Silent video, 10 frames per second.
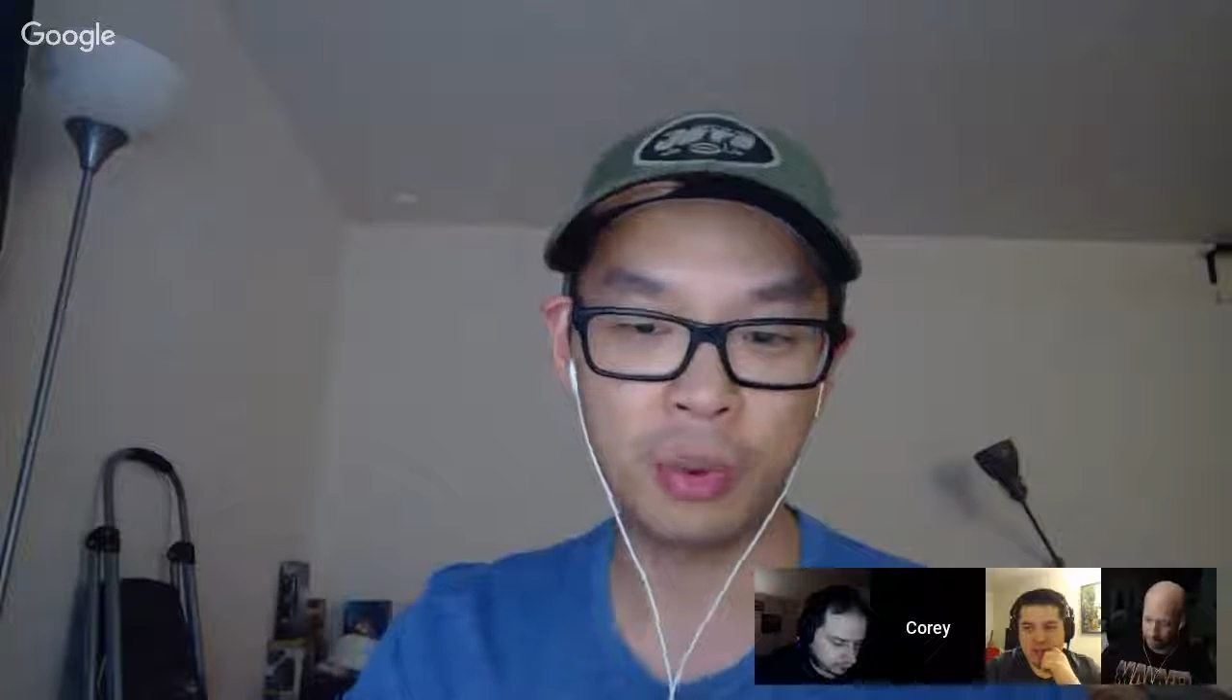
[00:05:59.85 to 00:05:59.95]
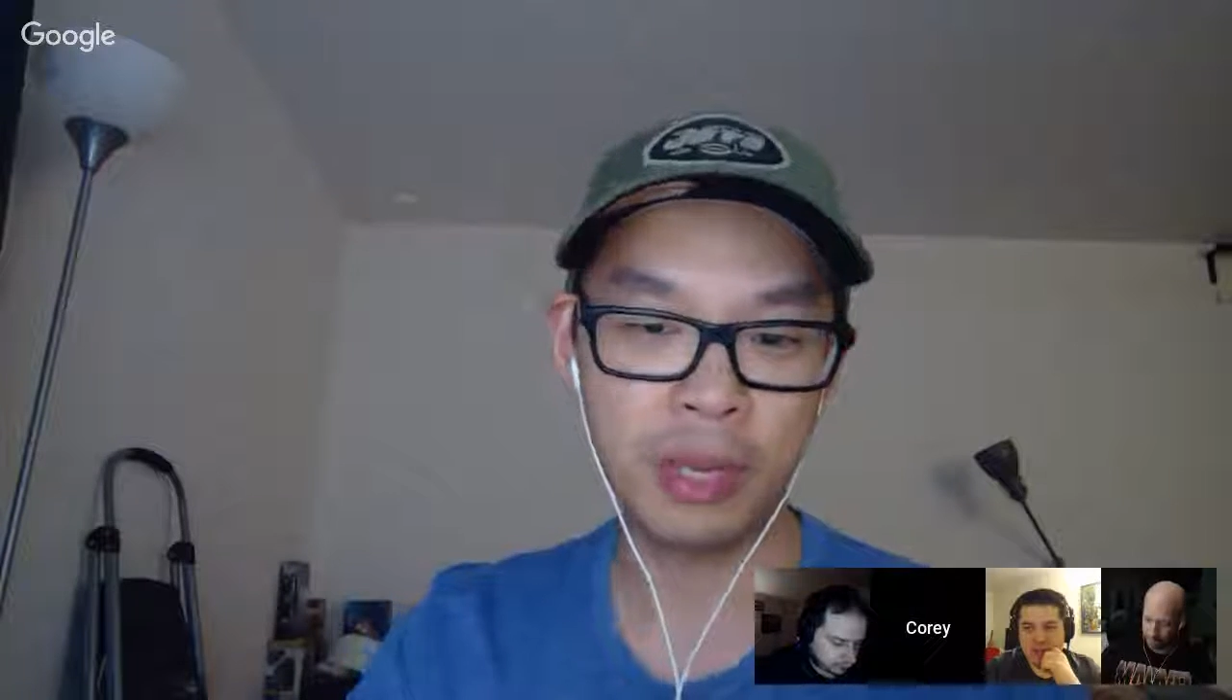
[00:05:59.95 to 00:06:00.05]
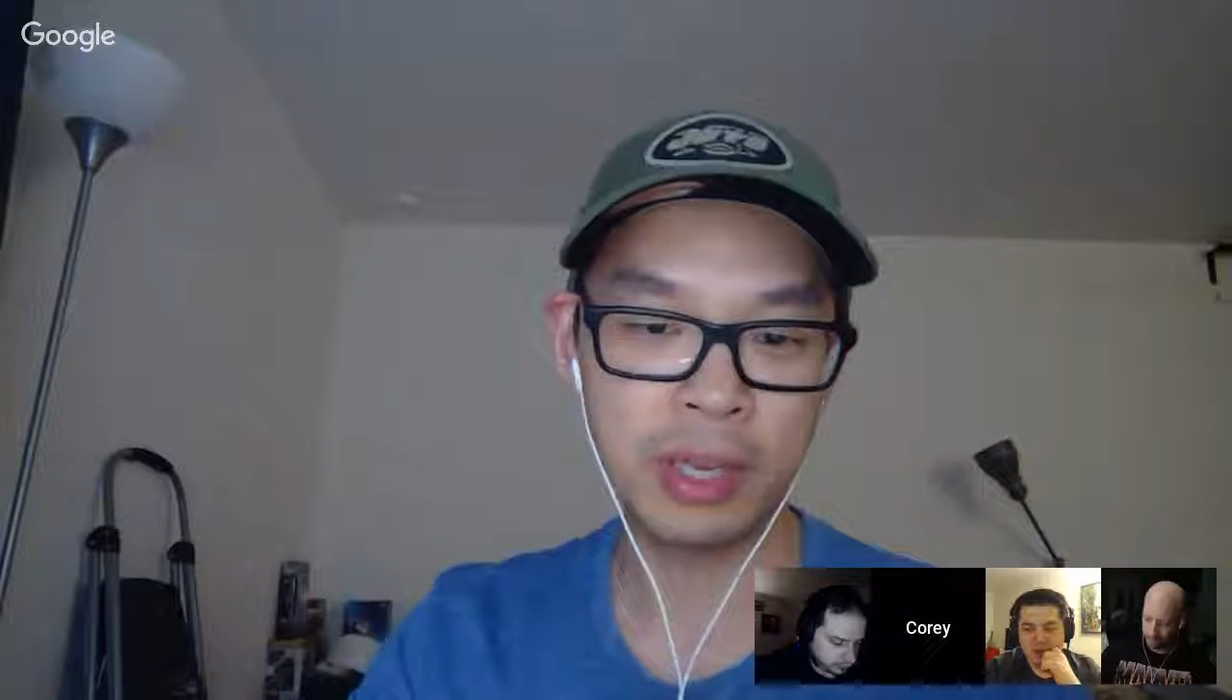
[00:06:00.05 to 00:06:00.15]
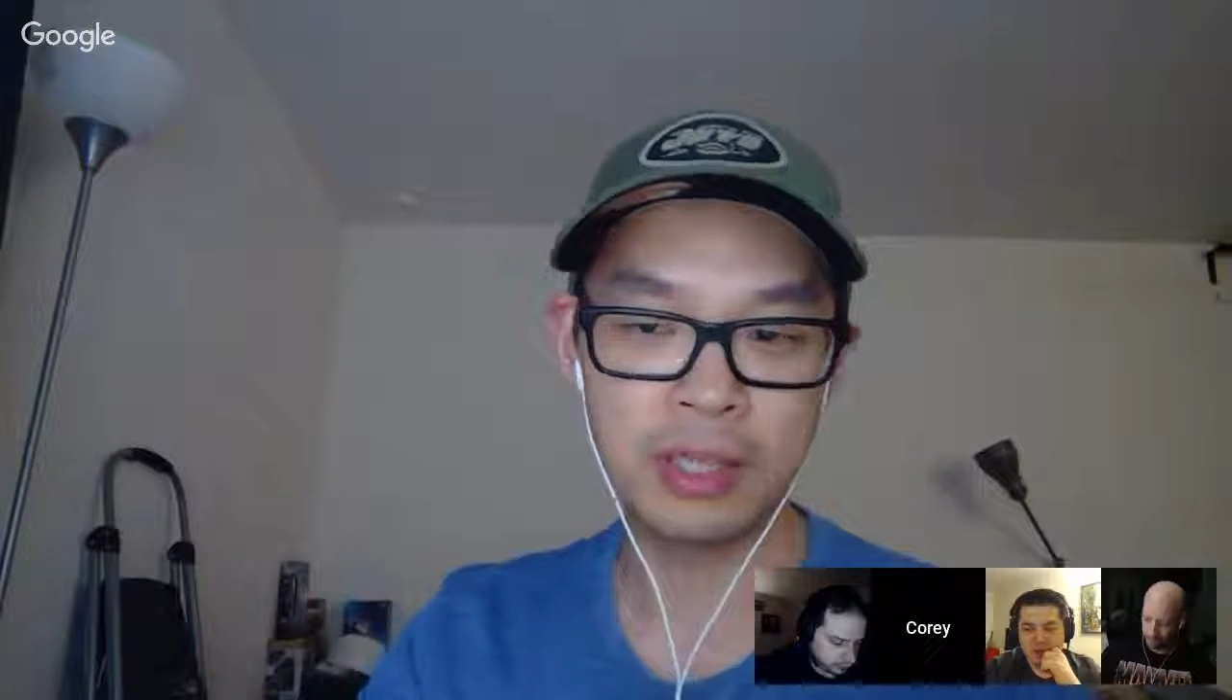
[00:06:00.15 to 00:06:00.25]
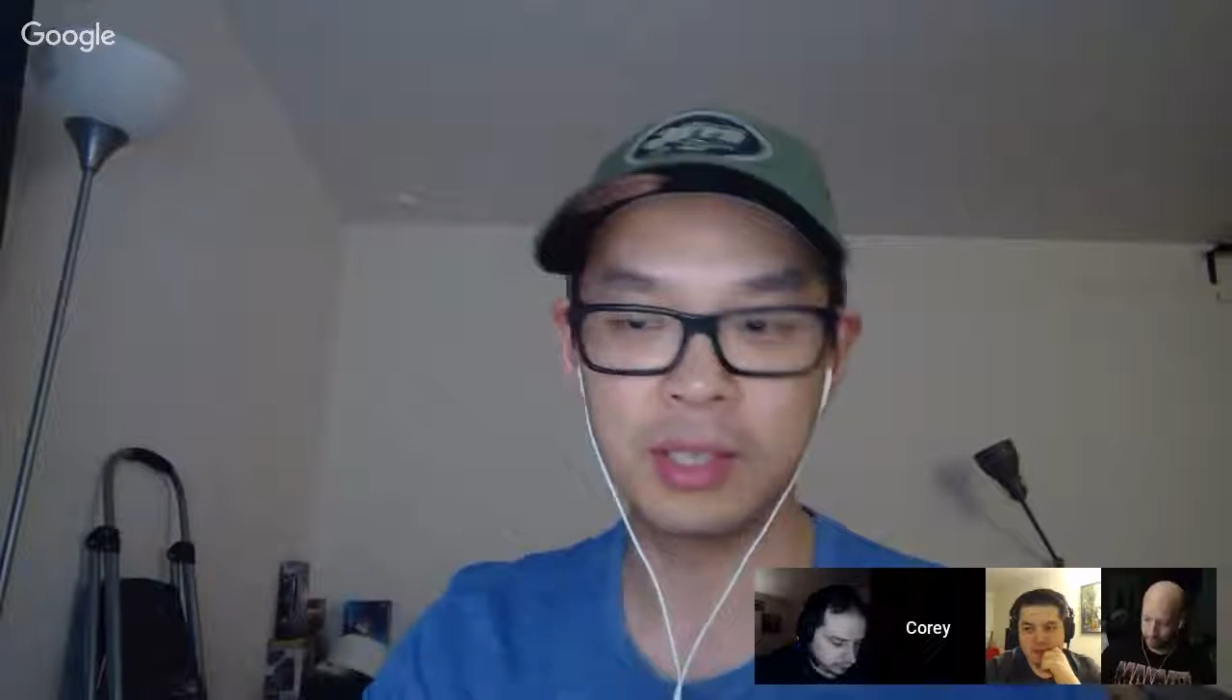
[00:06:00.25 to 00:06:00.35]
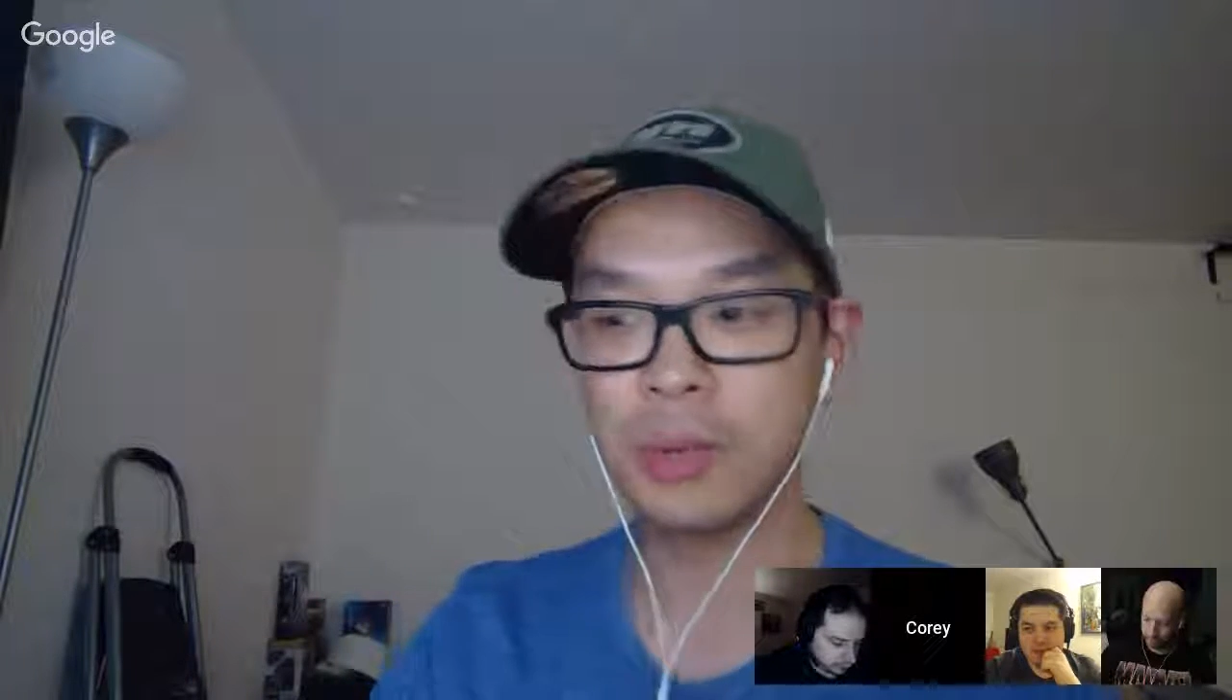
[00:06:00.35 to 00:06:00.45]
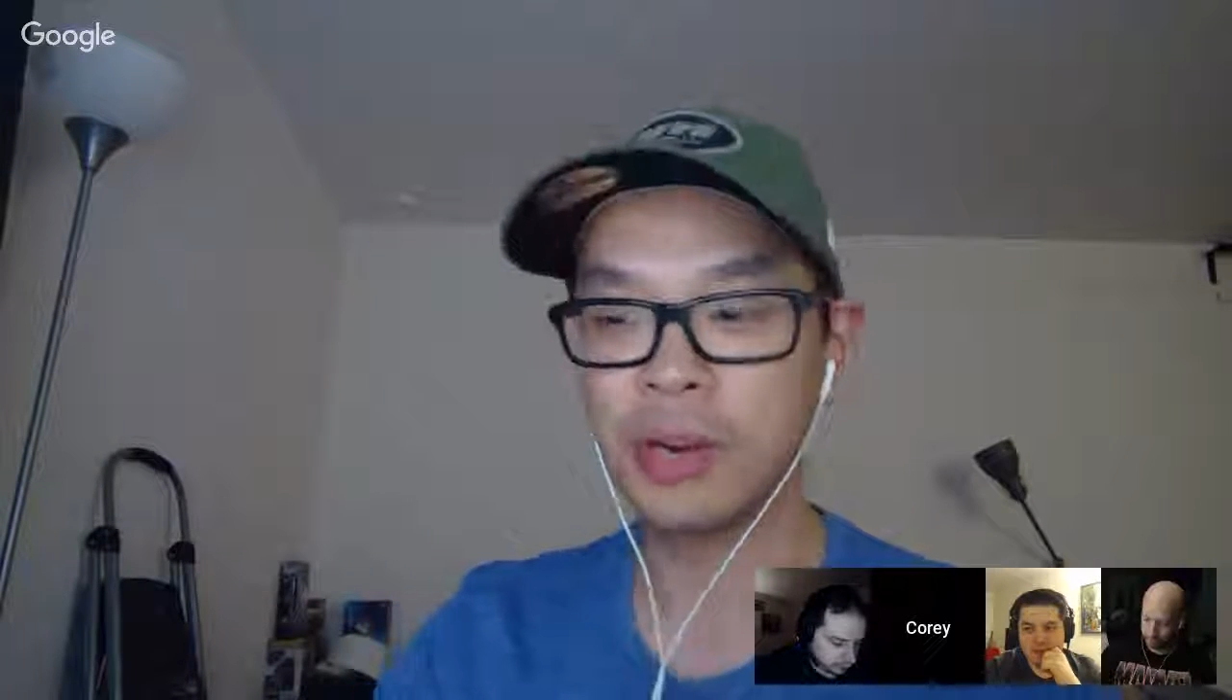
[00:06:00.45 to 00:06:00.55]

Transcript: wins.